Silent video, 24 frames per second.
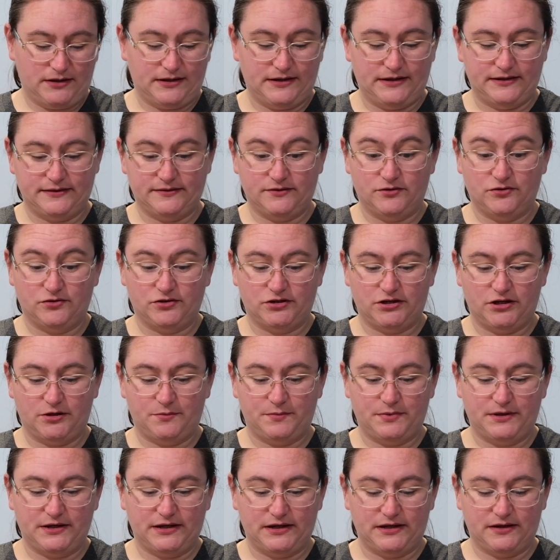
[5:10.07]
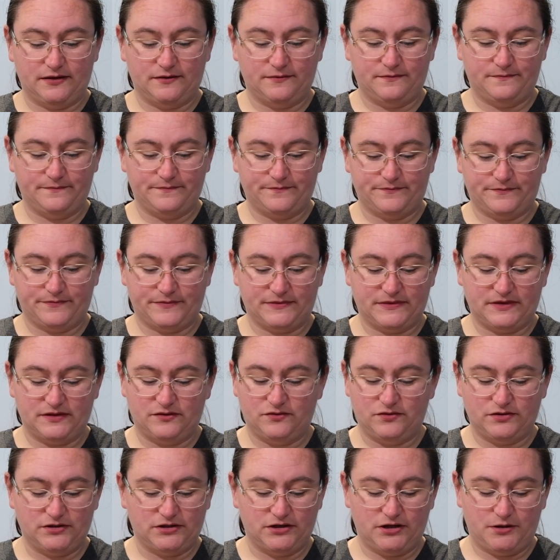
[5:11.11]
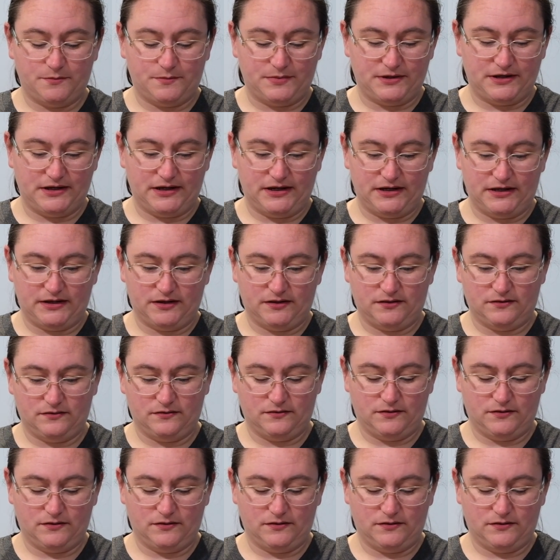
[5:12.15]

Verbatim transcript: It's not opening. It's not opening.